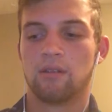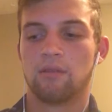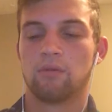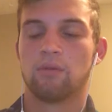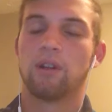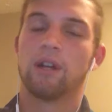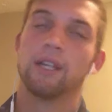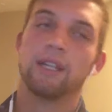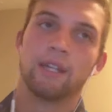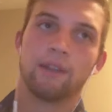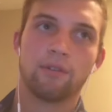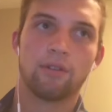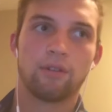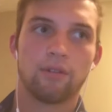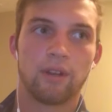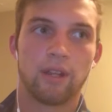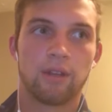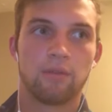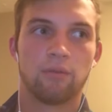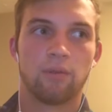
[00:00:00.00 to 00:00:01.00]
well, I never
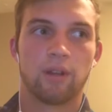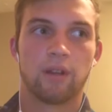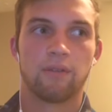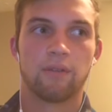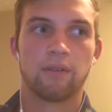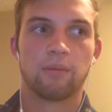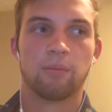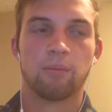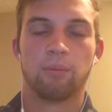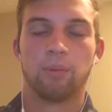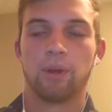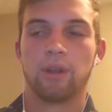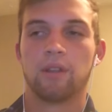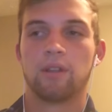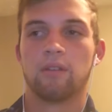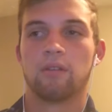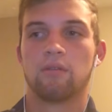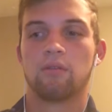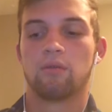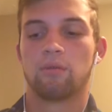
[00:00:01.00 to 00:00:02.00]
read one of them, but
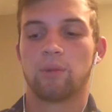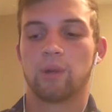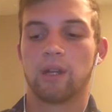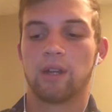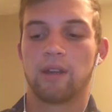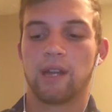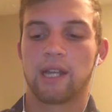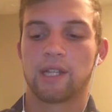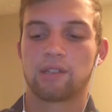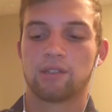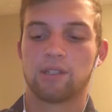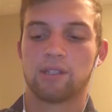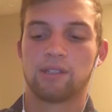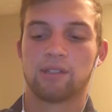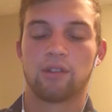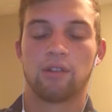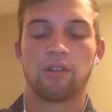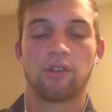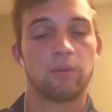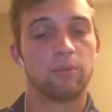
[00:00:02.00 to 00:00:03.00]
when I actually
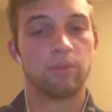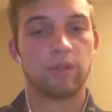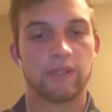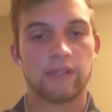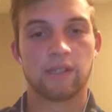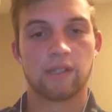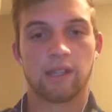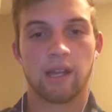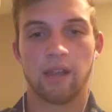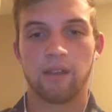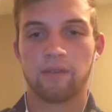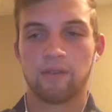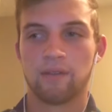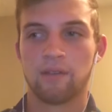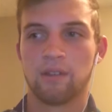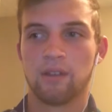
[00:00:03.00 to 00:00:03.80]
saw them put to life,